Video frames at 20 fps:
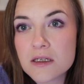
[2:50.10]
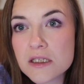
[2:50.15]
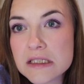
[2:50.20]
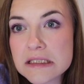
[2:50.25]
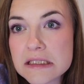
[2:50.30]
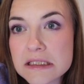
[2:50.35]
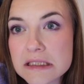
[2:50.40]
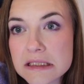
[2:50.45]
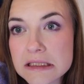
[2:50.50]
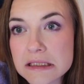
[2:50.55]

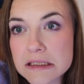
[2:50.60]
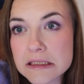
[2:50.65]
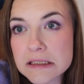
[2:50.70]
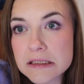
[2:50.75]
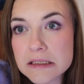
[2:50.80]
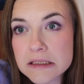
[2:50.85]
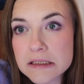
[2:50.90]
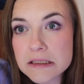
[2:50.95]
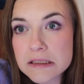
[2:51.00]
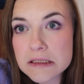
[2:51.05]

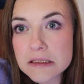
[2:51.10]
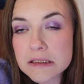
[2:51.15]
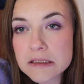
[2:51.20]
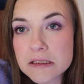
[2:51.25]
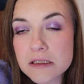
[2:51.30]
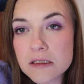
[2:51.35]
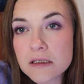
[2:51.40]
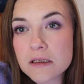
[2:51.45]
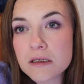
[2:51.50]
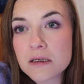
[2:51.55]

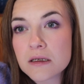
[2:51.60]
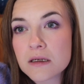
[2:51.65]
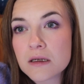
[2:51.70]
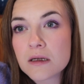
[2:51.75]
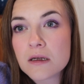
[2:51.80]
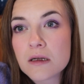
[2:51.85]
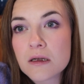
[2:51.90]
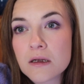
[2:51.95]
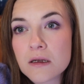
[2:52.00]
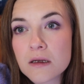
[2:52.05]

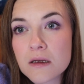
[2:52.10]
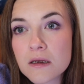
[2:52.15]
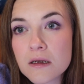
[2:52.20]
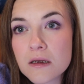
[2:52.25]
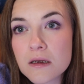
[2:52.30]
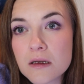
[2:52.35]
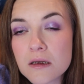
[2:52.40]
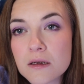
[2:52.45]
(silence)